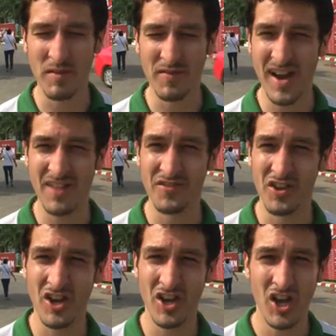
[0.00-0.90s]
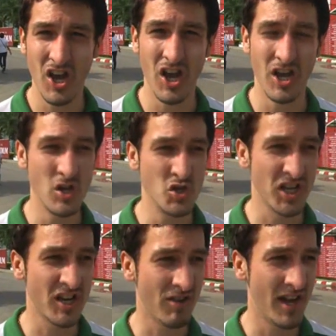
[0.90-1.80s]
The fans are
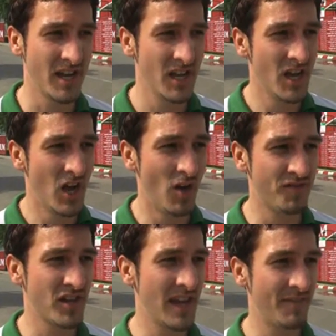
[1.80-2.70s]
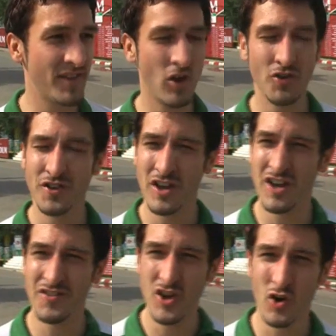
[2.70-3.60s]
usually great. Obviously, you have the
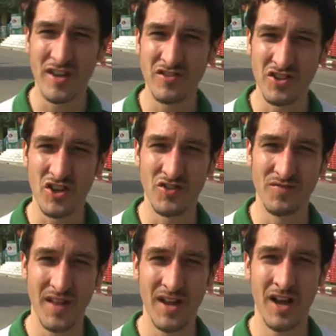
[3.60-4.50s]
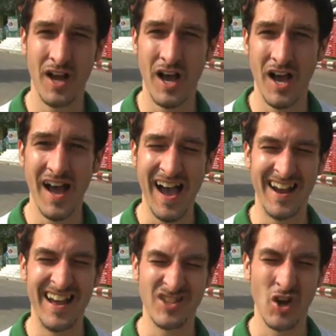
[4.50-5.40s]
odd incident a
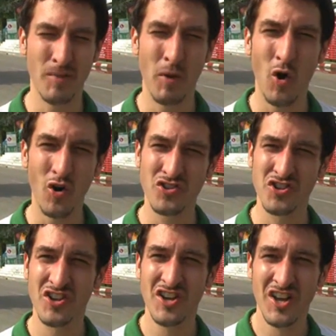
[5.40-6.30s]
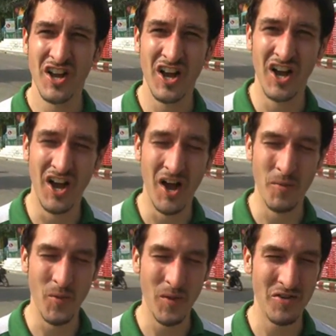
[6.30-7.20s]
la Thai ports,
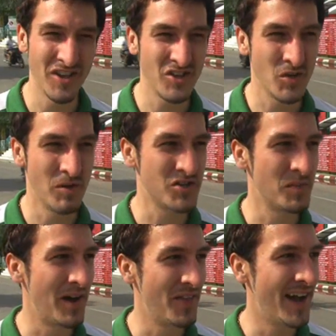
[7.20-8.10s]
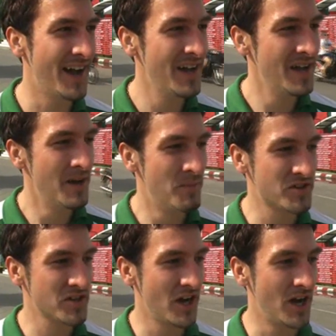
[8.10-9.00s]
but we won't say too much about that.
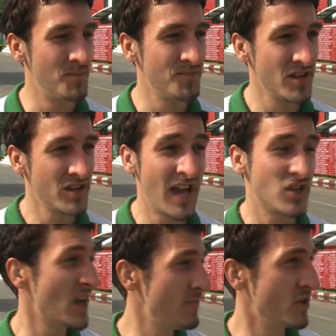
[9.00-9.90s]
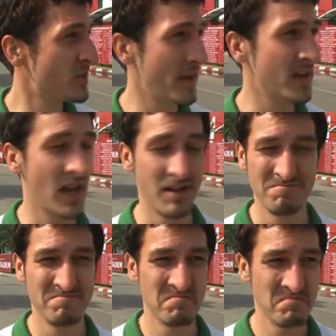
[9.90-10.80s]
But yeah, generally speaking,
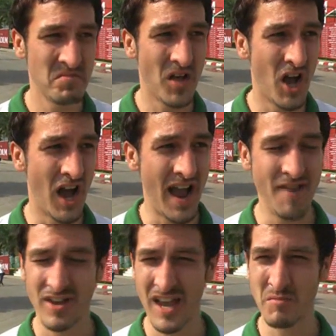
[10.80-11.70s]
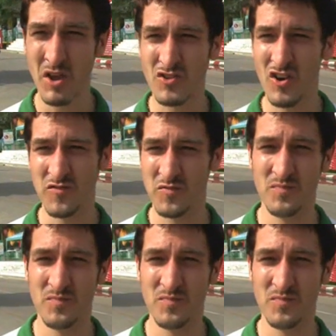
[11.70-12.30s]
every game goes off.